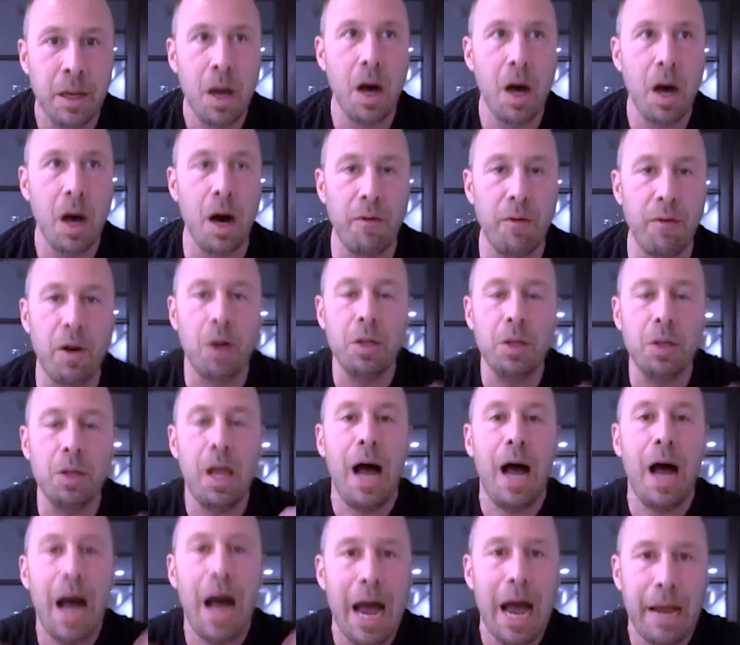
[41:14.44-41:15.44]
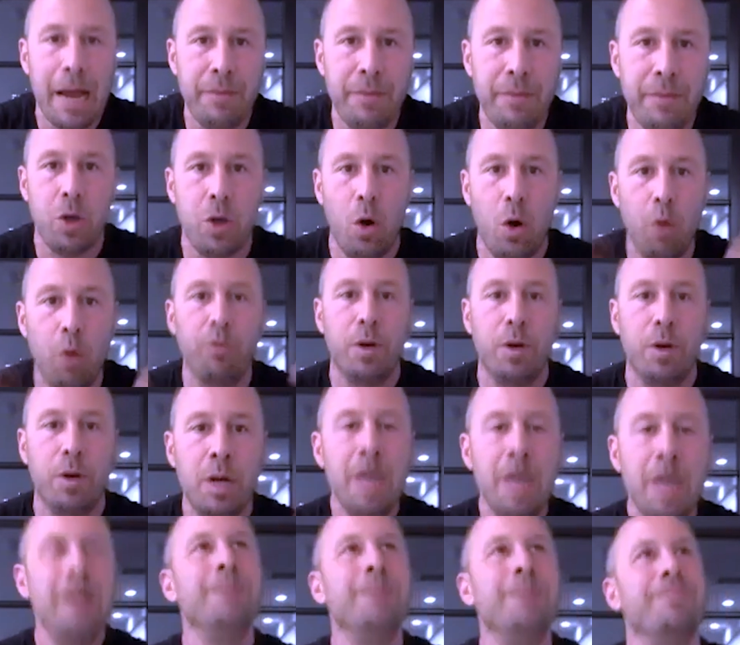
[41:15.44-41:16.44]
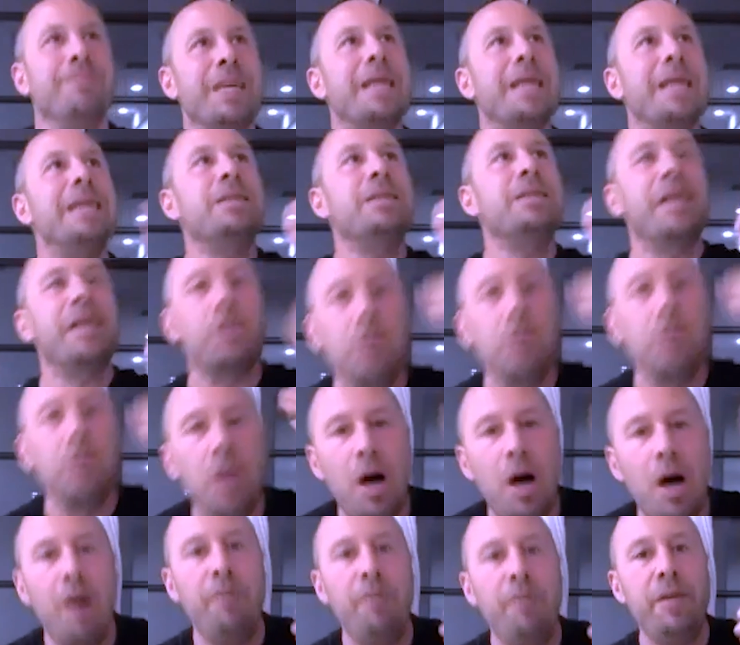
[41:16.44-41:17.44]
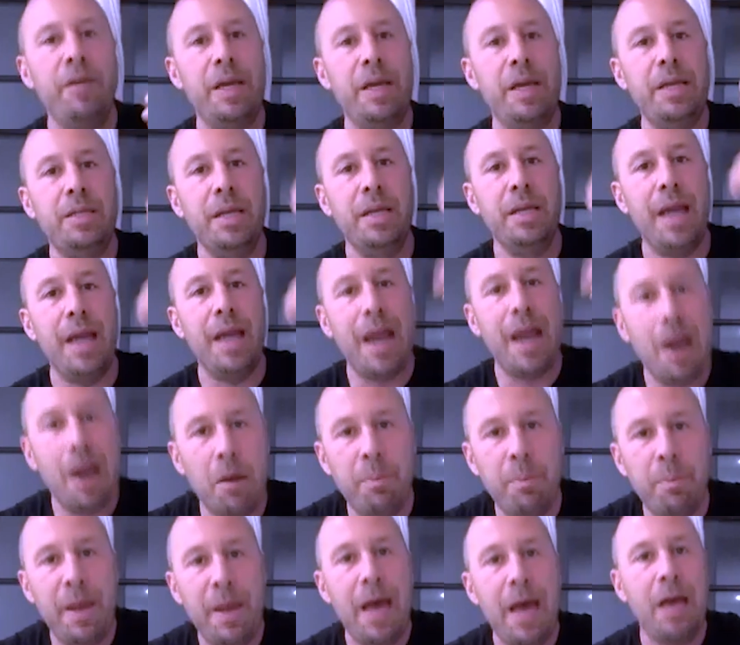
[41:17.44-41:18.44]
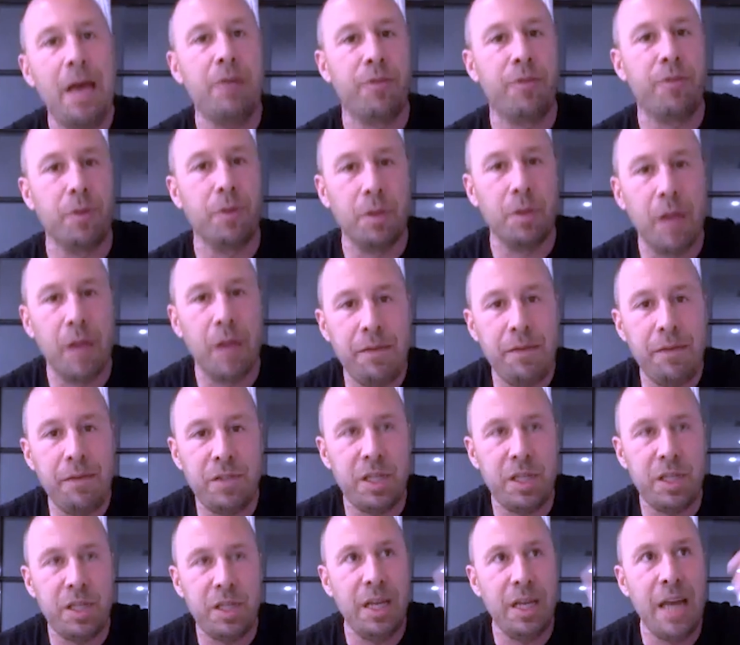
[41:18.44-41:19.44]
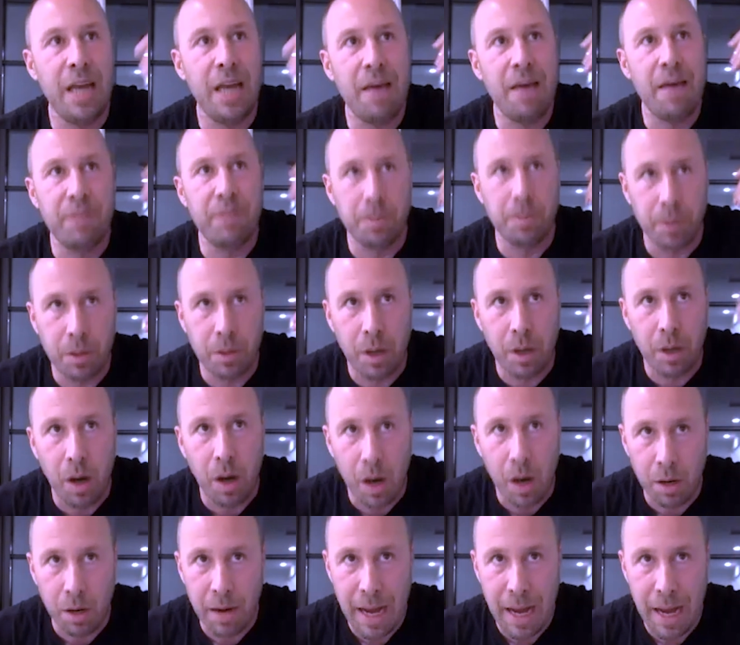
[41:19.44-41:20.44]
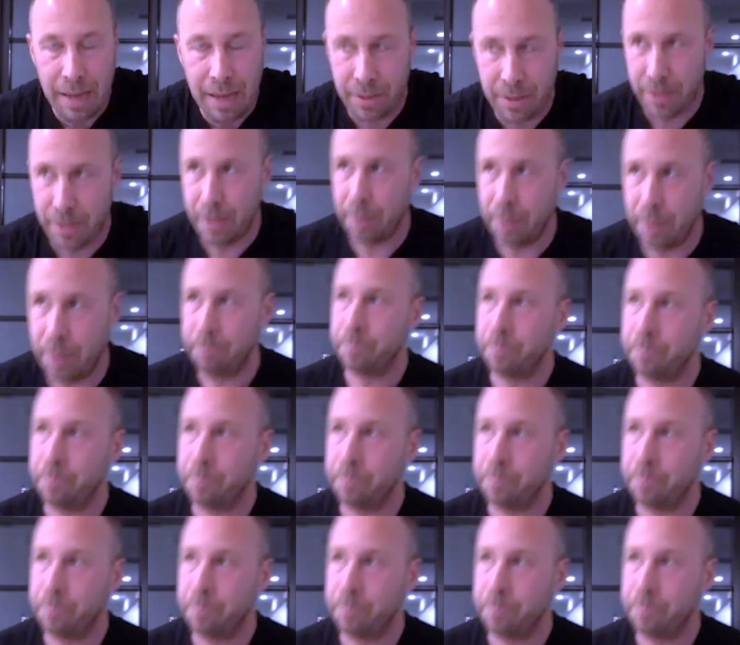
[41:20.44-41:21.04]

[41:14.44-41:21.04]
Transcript: of our lives over. Like, it's like love is an airbag for life's inevitable car accident.